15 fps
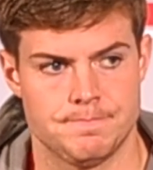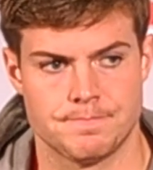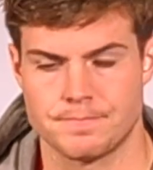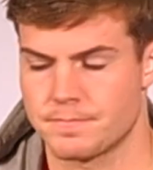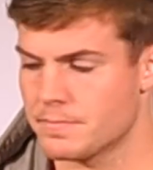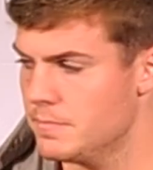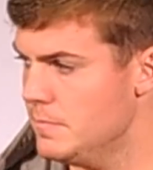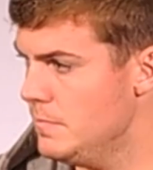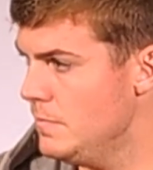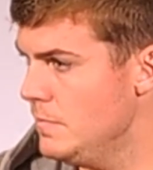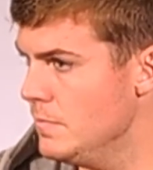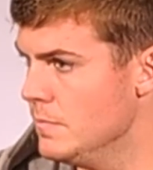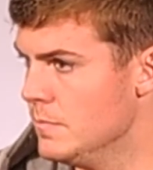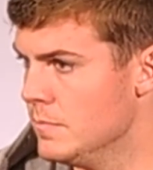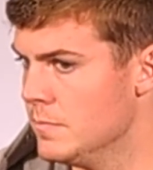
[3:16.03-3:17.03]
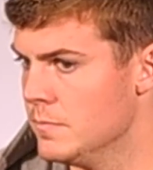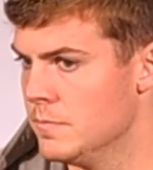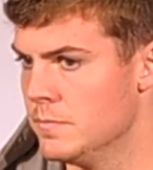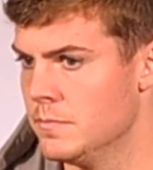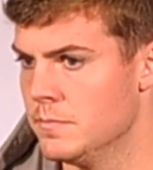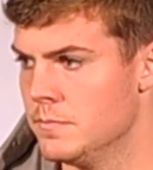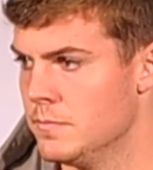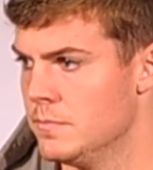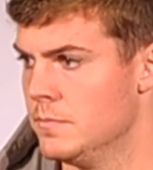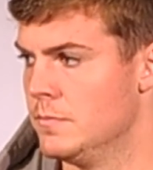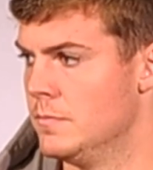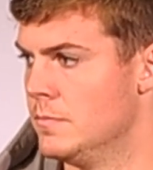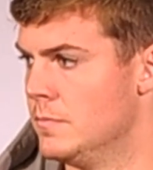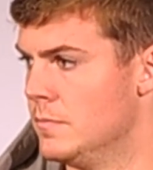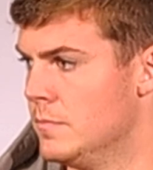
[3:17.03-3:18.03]
Over to the right, Tim May on
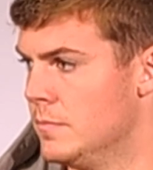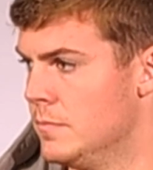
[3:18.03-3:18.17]
three.